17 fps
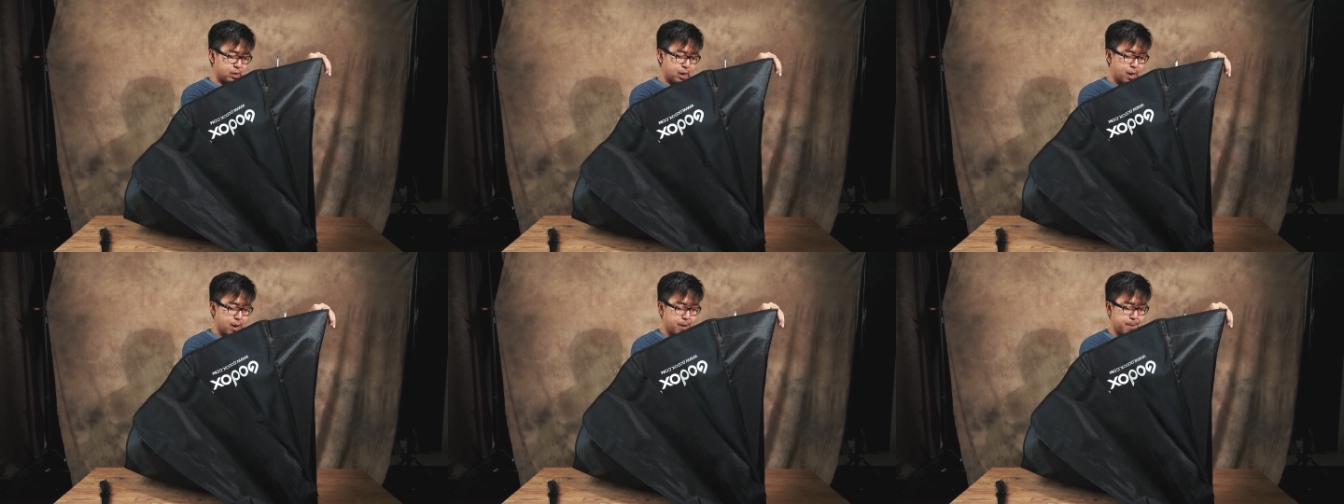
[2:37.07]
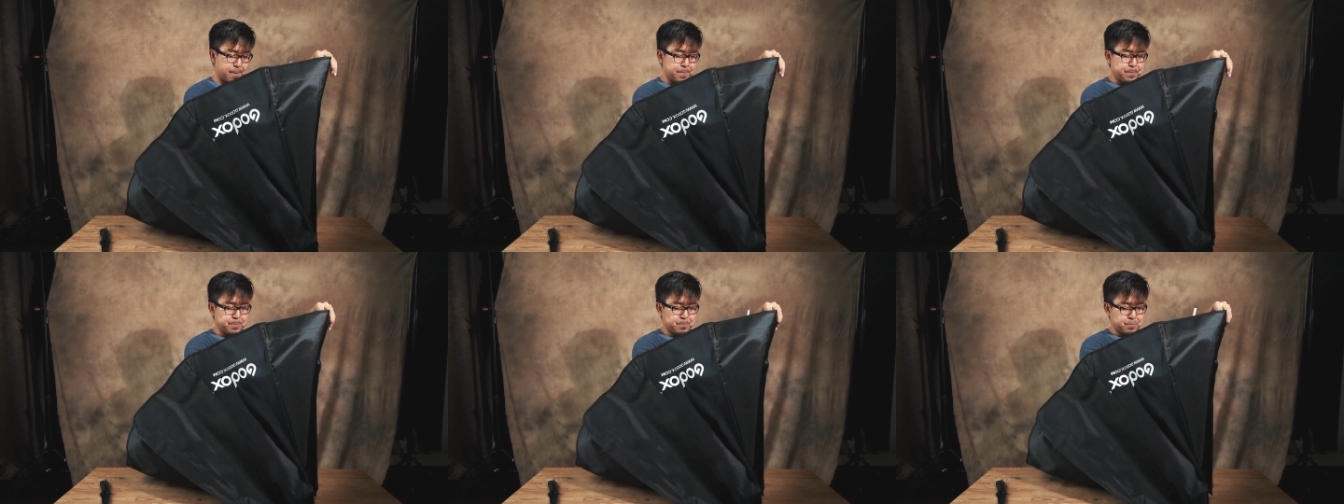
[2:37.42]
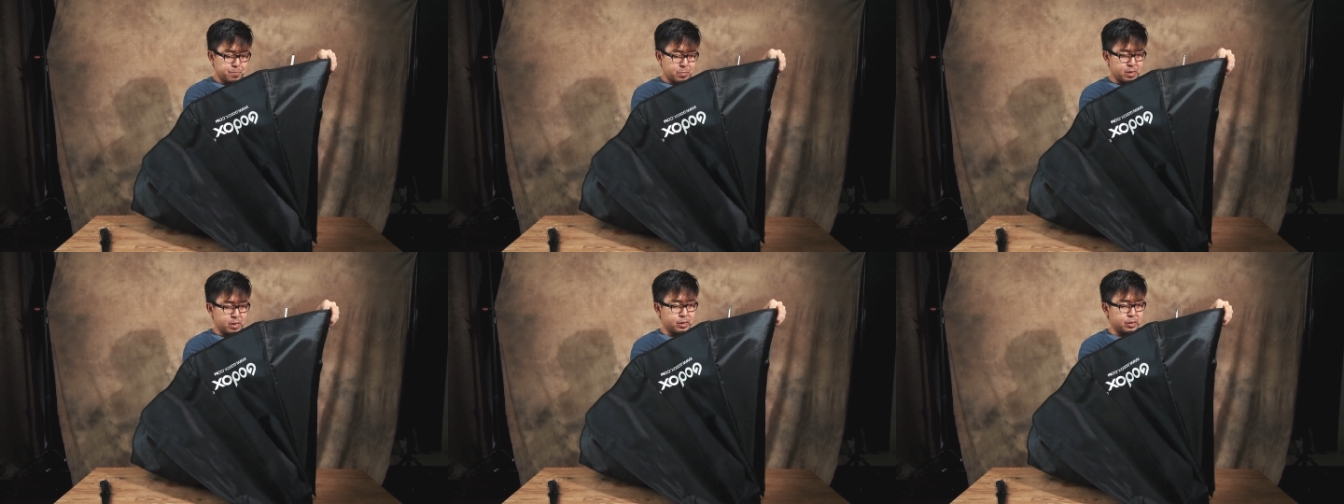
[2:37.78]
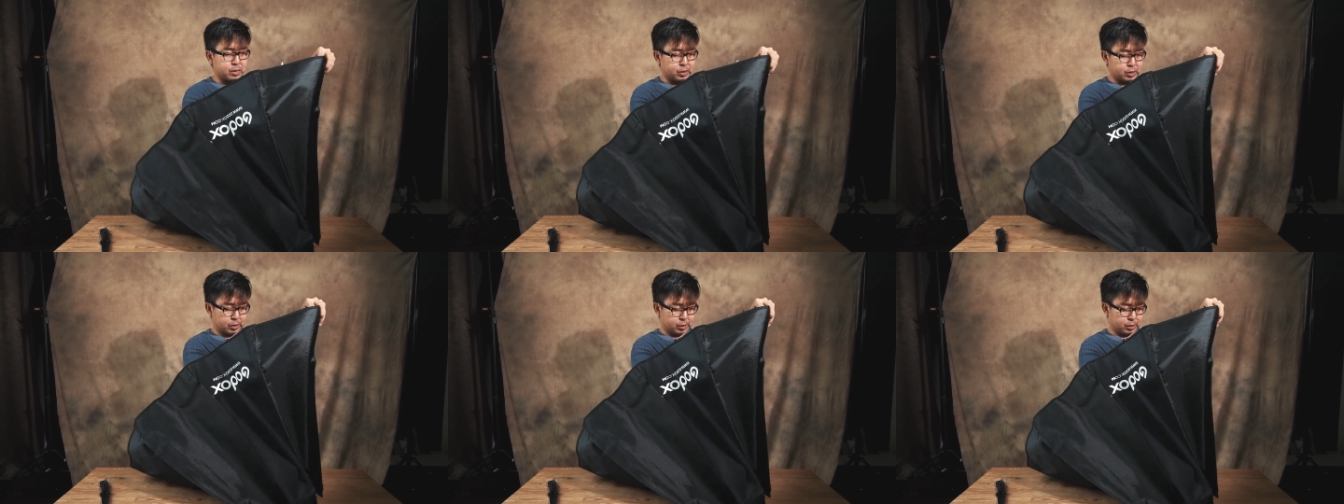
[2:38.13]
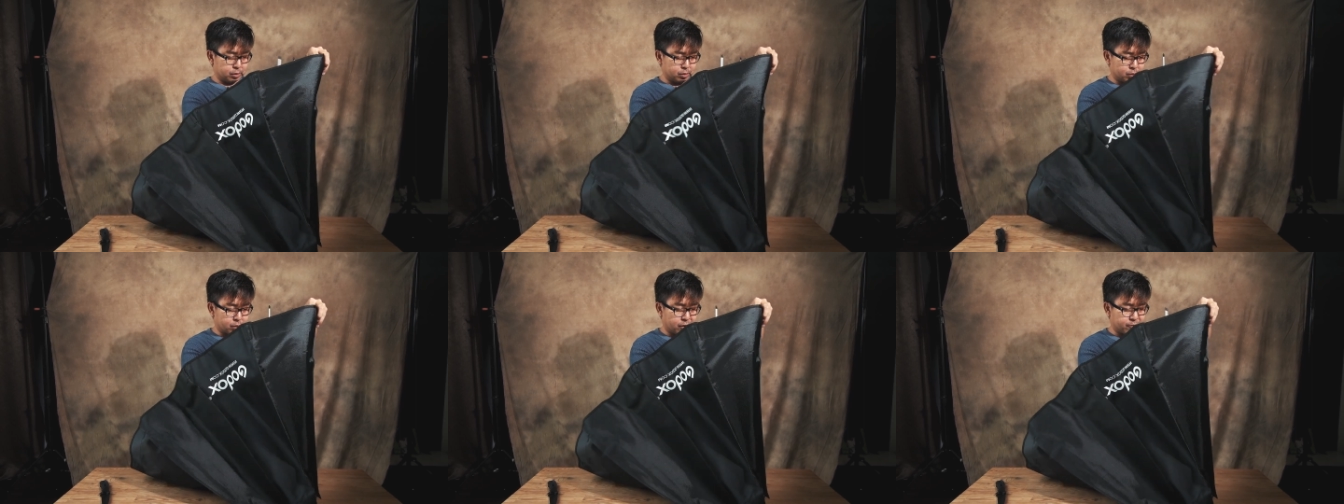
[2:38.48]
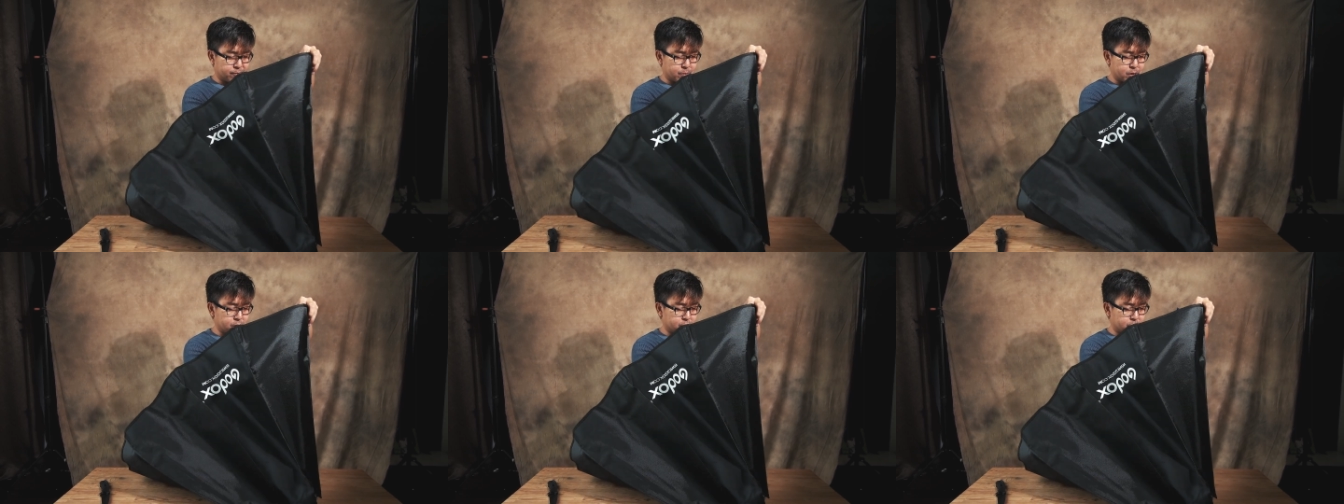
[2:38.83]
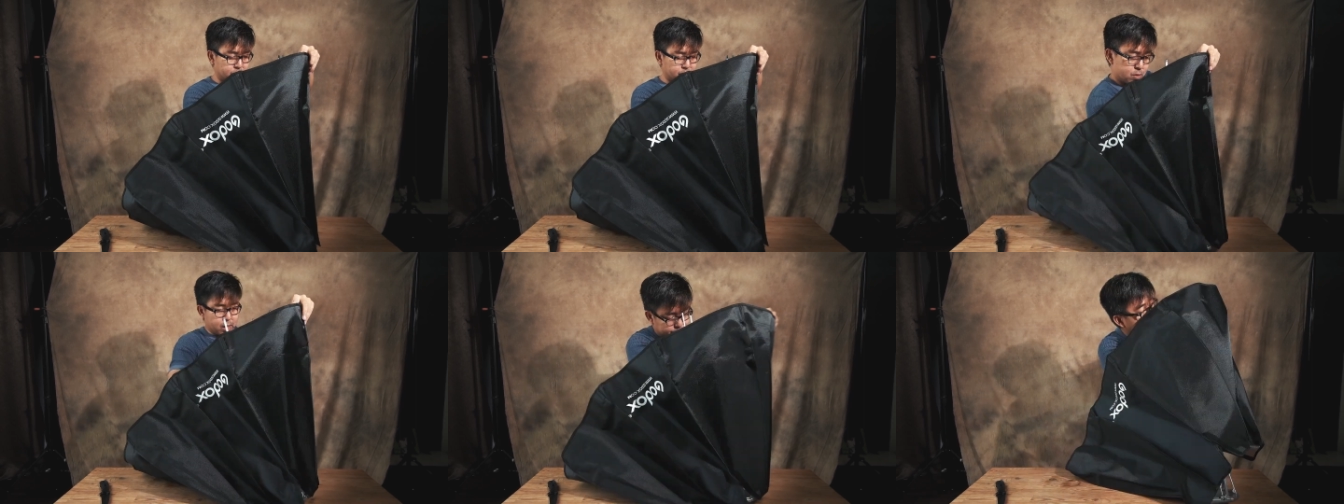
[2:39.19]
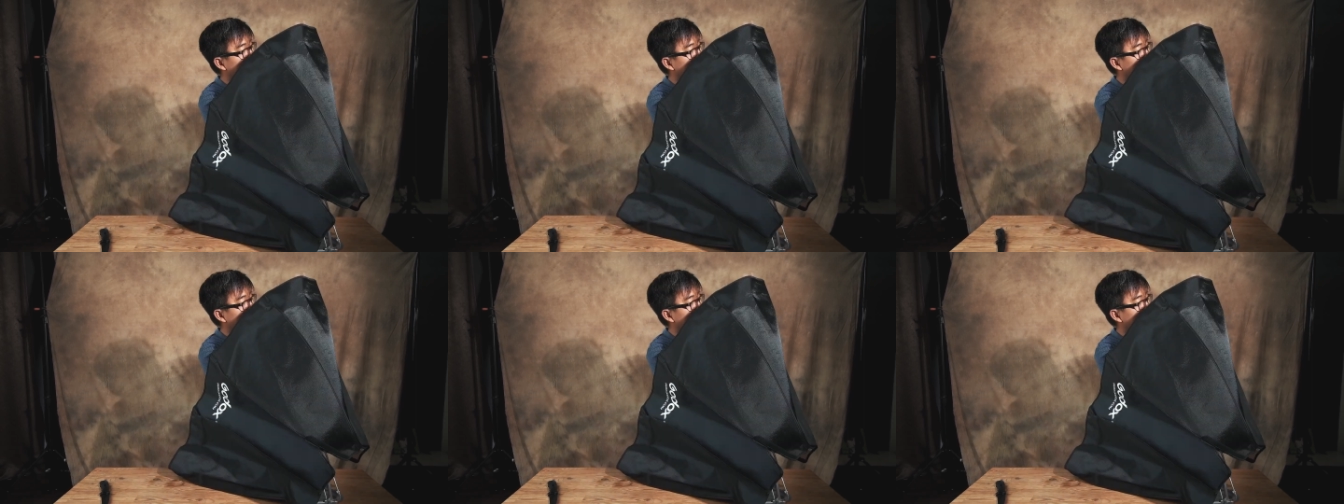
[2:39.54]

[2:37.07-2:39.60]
uh, this softbox.